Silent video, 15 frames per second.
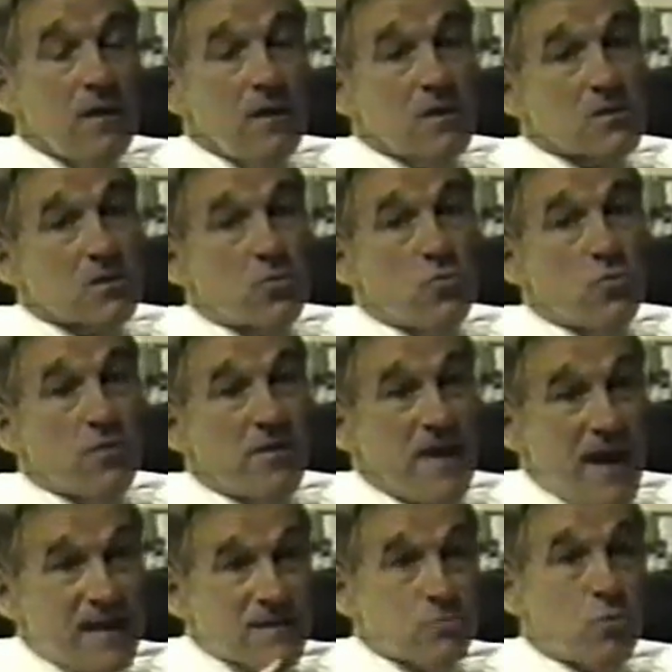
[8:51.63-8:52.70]
So
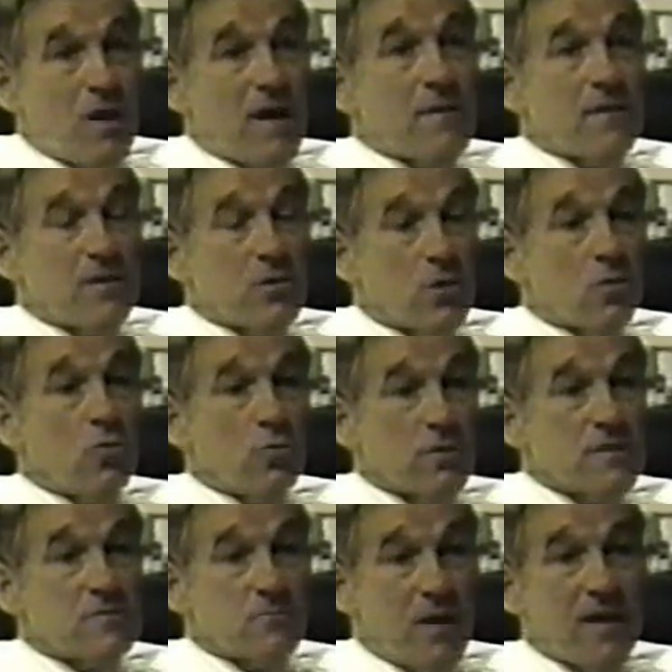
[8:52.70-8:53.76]
that's why gold
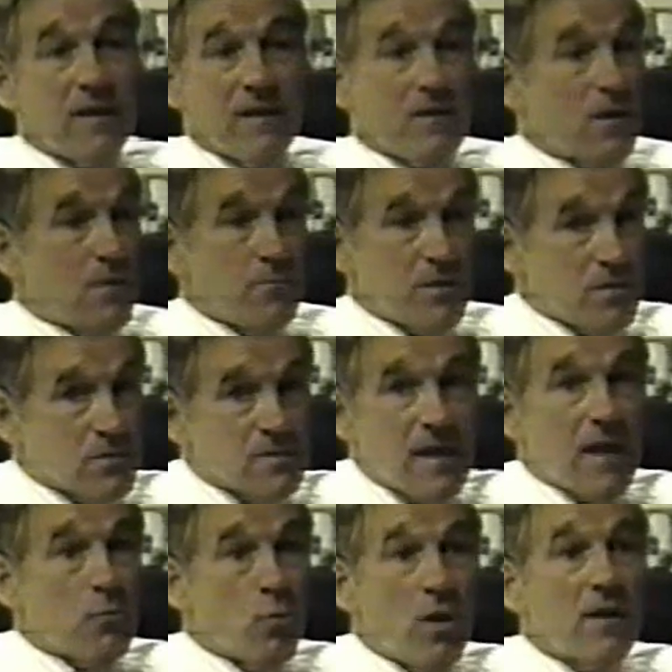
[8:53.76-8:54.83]
is money, not because I
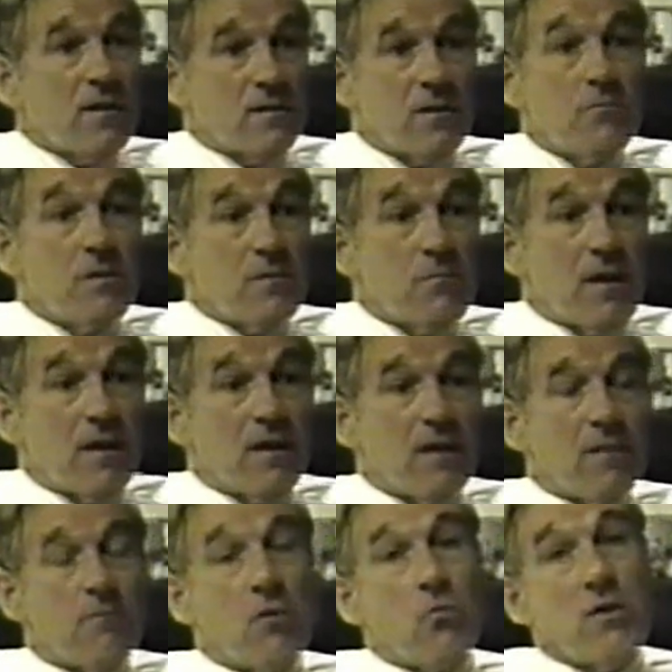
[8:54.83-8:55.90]
want it to be money.
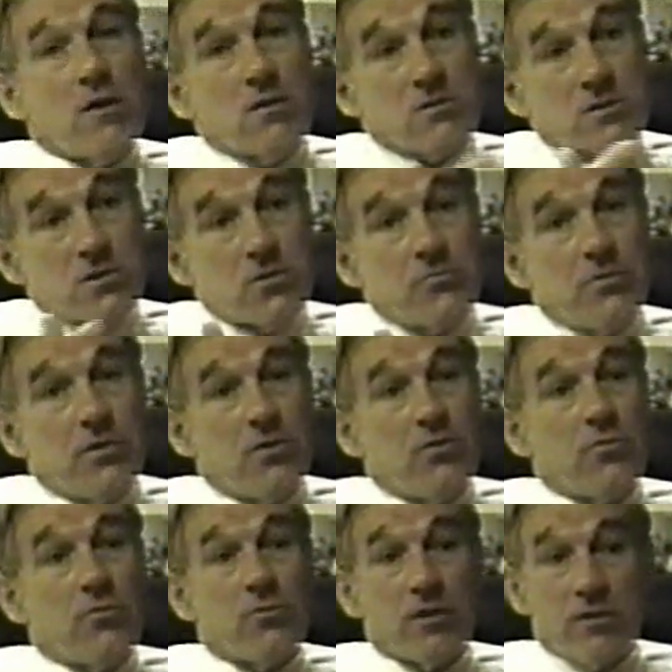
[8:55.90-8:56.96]
But we also know
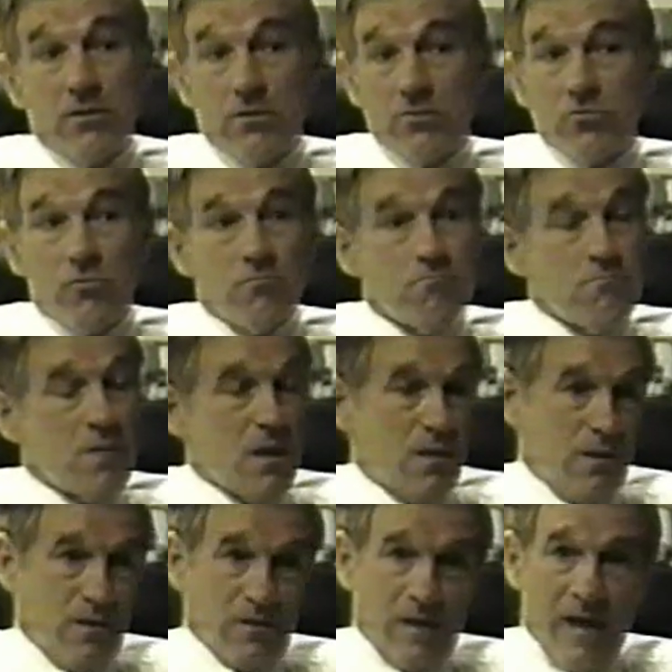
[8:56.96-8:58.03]
that there are
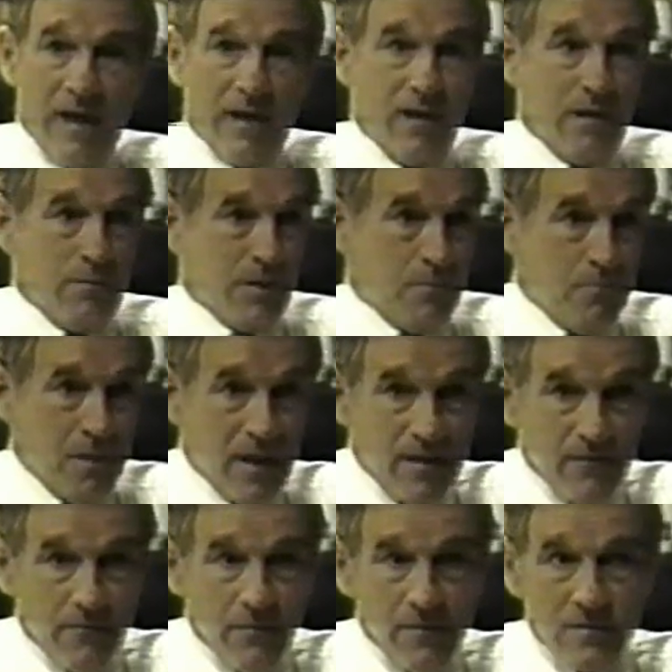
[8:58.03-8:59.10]
tremendous economic
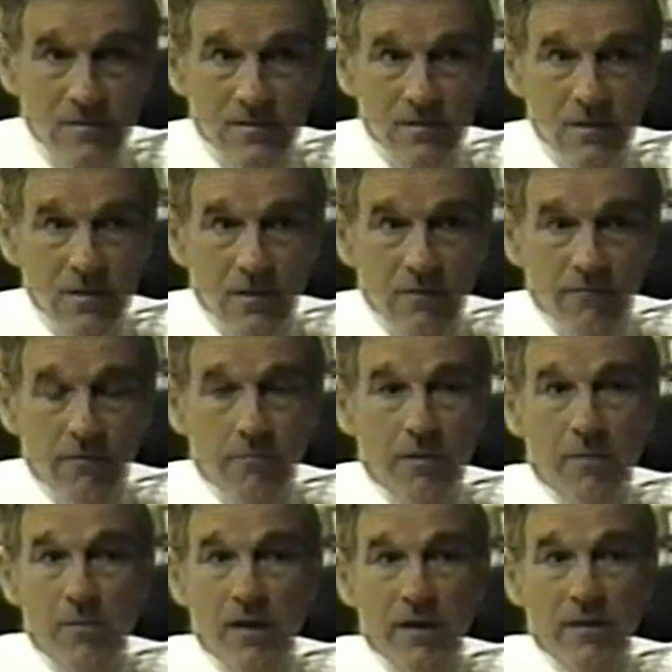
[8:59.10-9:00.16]
benefits from
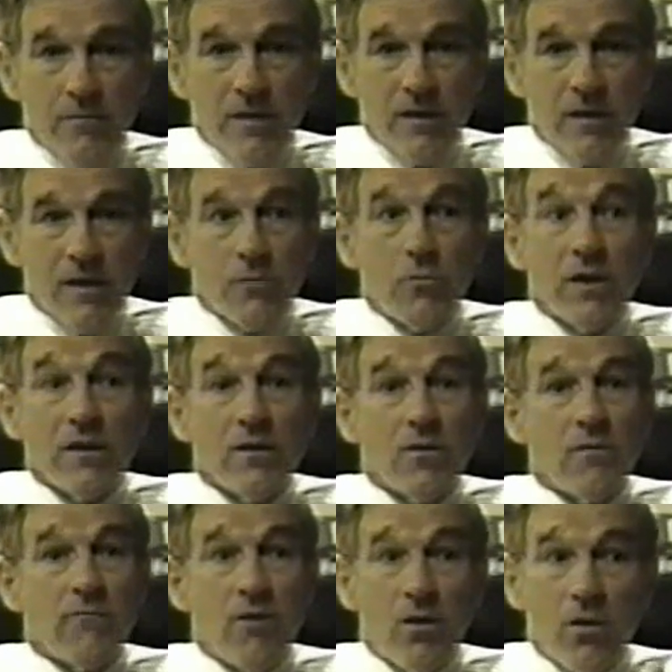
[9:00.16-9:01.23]
commodity money, and we know
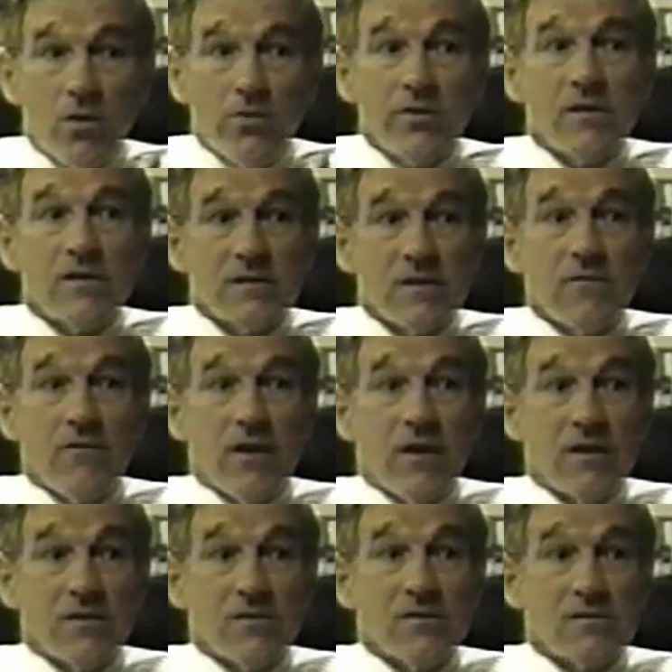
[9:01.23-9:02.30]
of all the
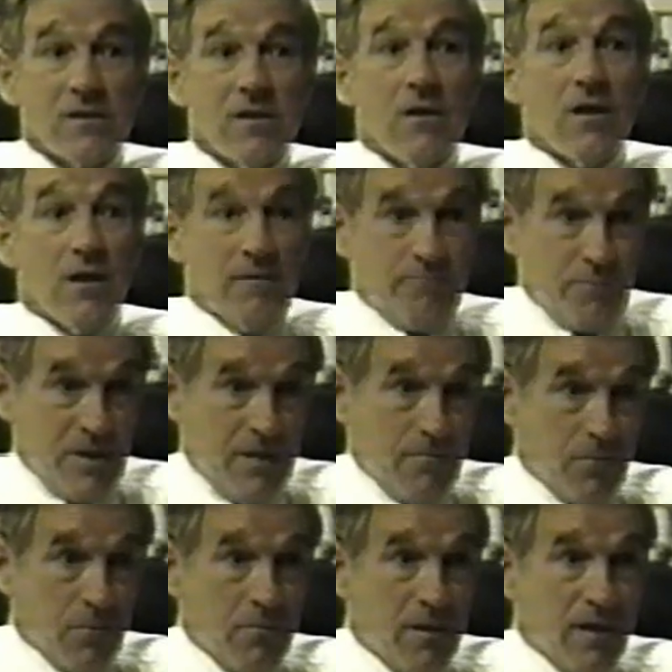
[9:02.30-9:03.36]
disadvantages of paper
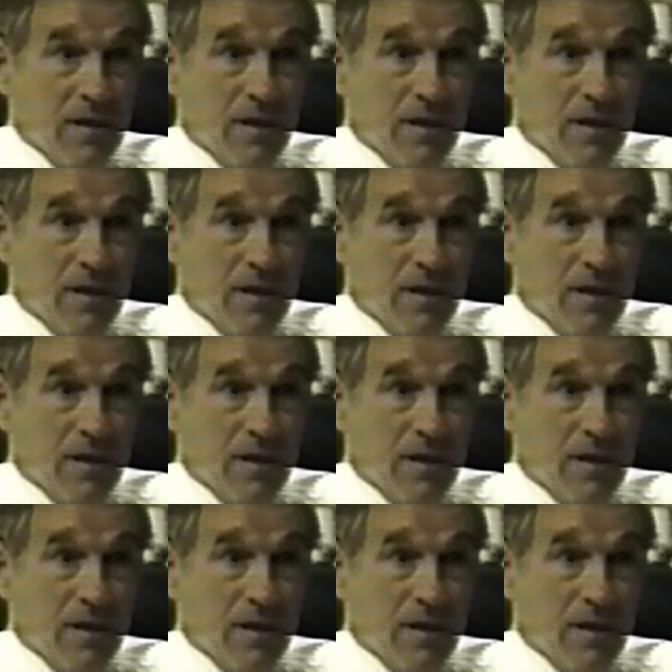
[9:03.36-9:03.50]
money.